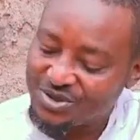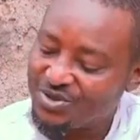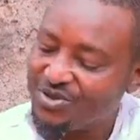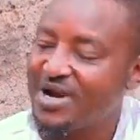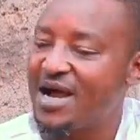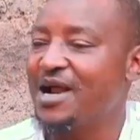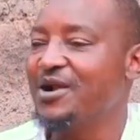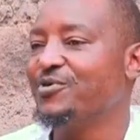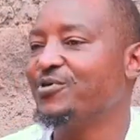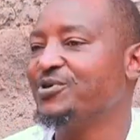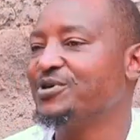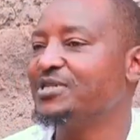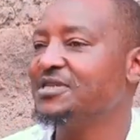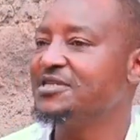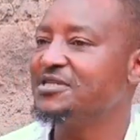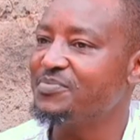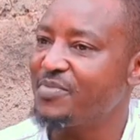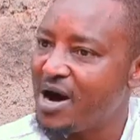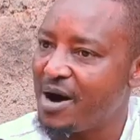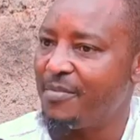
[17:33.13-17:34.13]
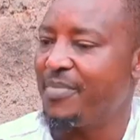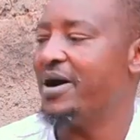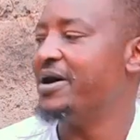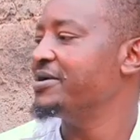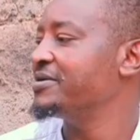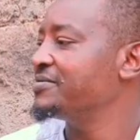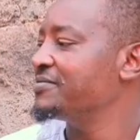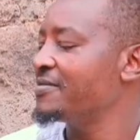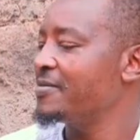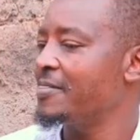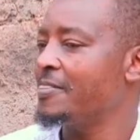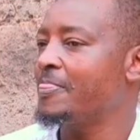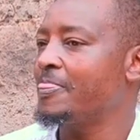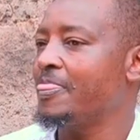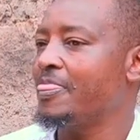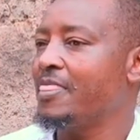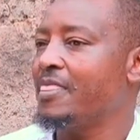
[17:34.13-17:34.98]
So Dan was his baba. Mm-hmm.